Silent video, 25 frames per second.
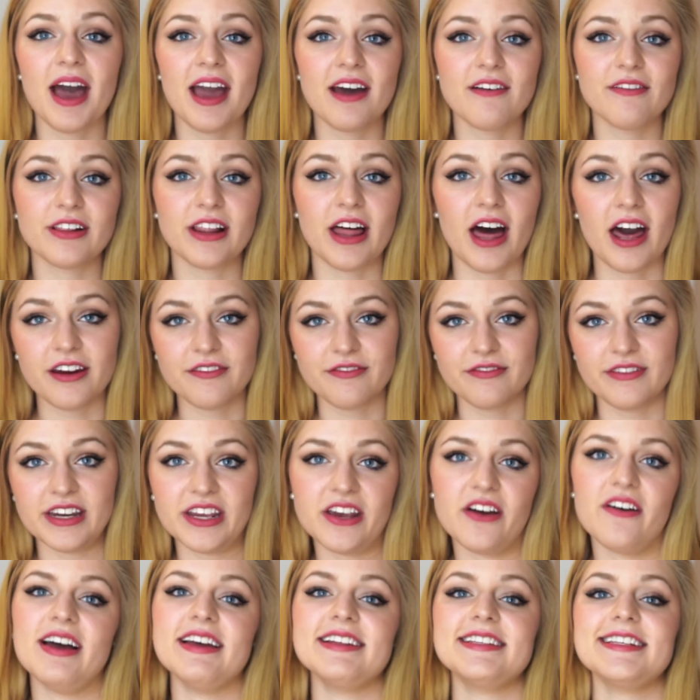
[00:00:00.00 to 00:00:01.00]
I have a lot of
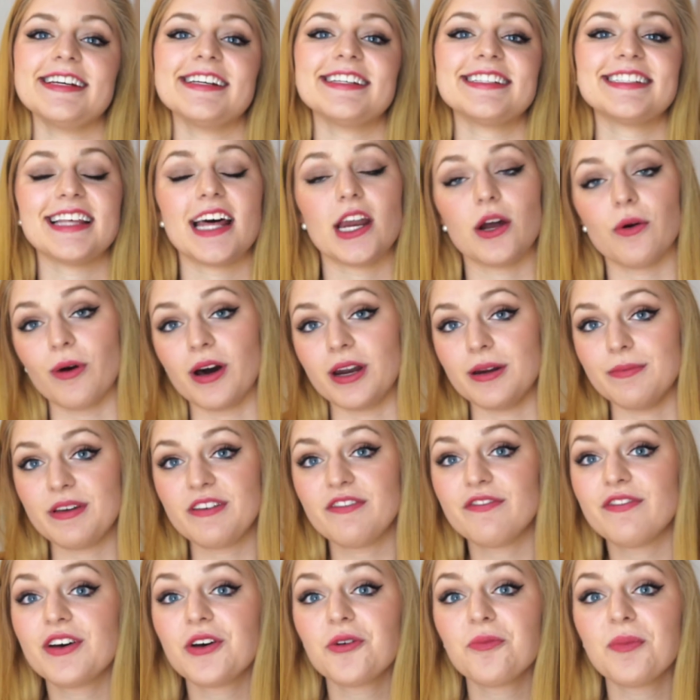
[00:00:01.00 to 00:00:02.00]
video ideas that I want to be
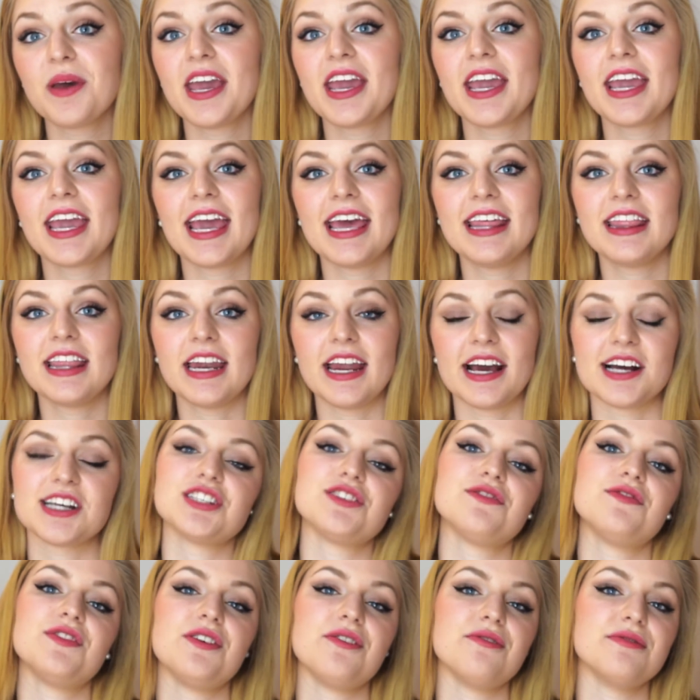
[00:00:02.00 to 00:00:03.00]
filming in the
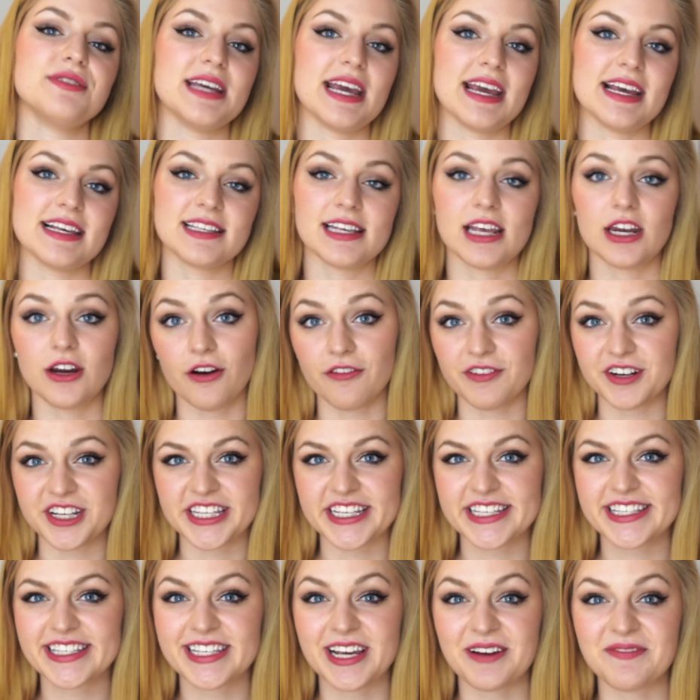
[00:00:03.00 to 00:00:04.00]
next few days and over
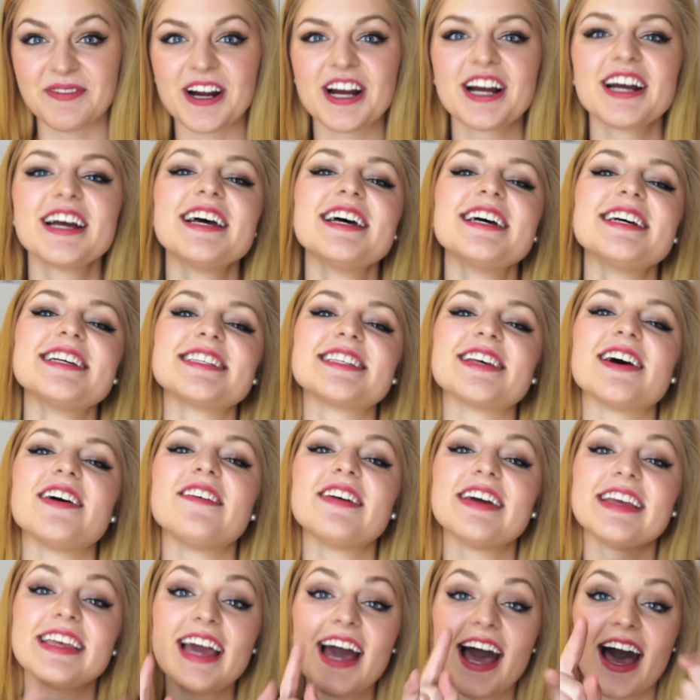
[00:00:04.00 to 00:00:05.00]
the summer.
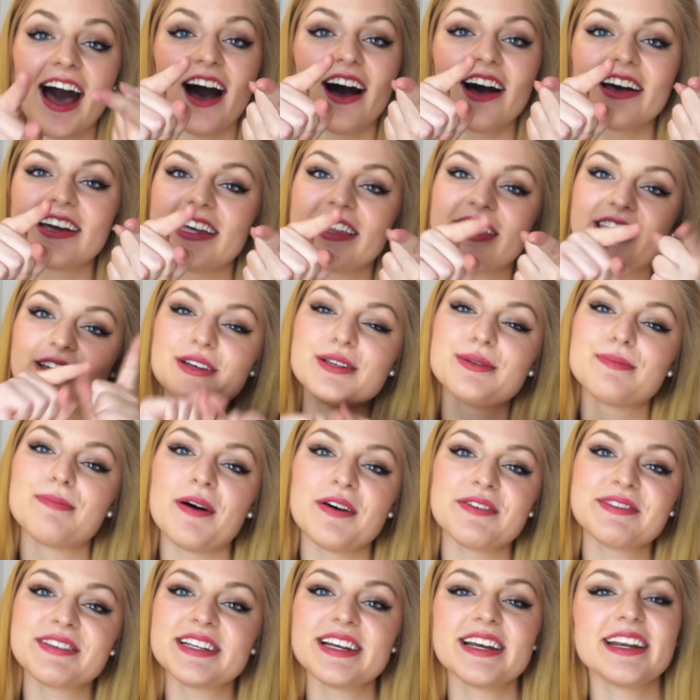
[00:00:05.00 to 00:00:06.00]
So yeah, I'll get those
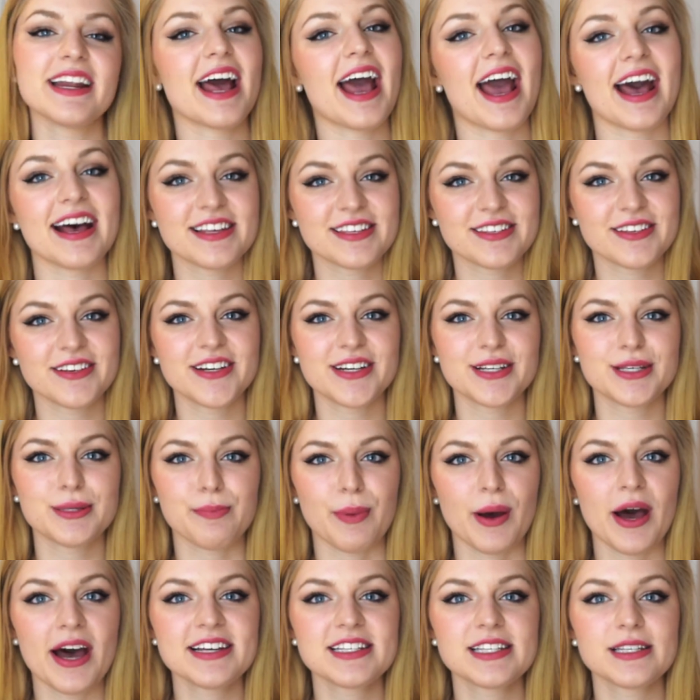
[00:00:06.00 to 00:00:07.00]
posted as soon as
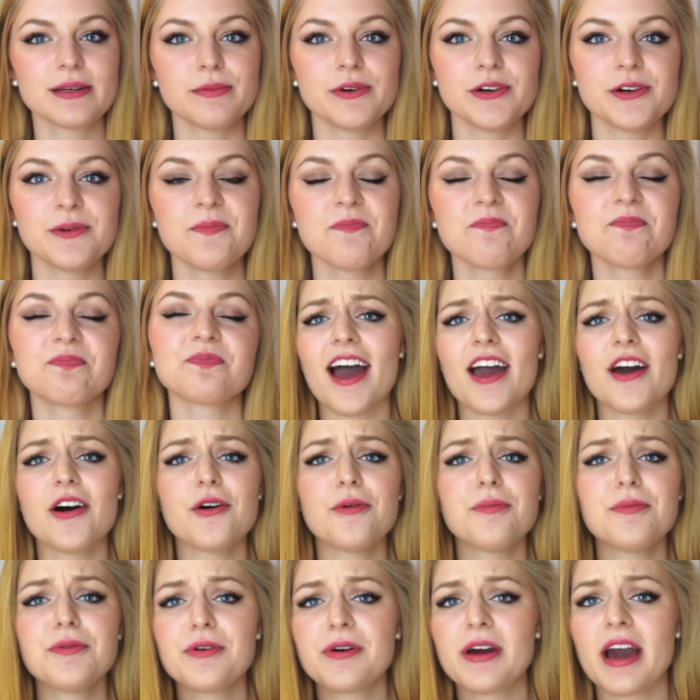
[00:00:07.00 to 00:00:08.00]
possible. I
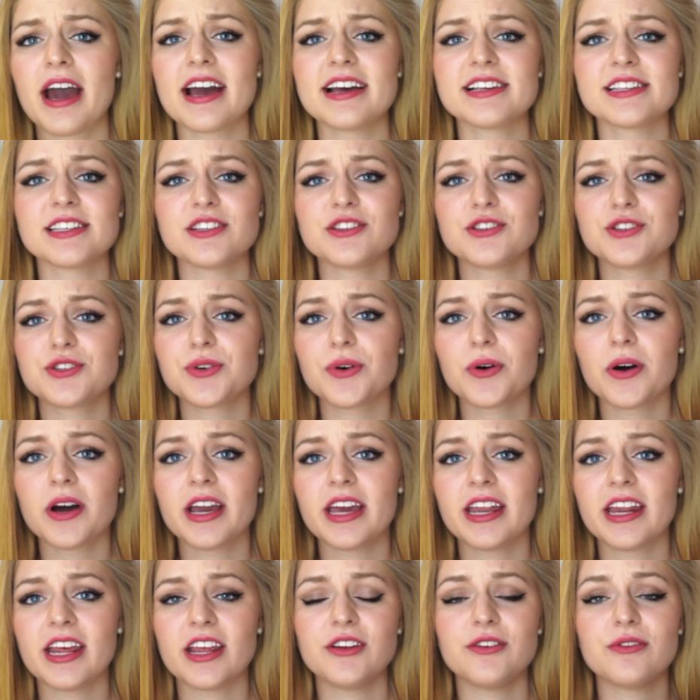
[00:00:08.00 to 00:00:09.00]
hope you guys
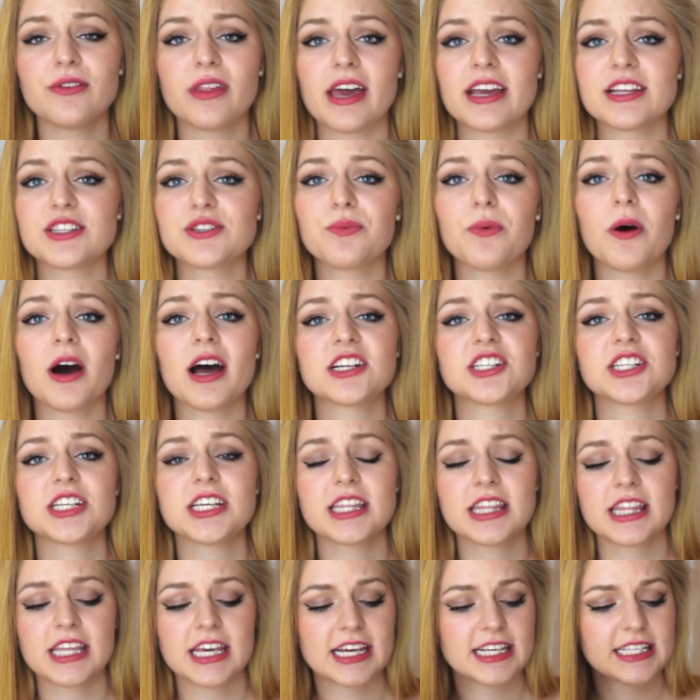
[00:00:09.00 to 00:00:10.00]
enjoyed and you liked
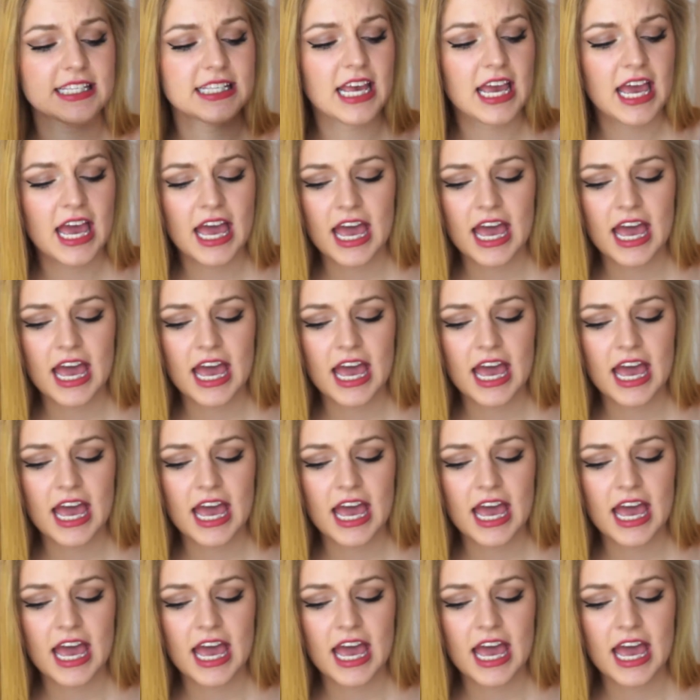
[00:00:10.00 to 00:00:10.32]
watching this.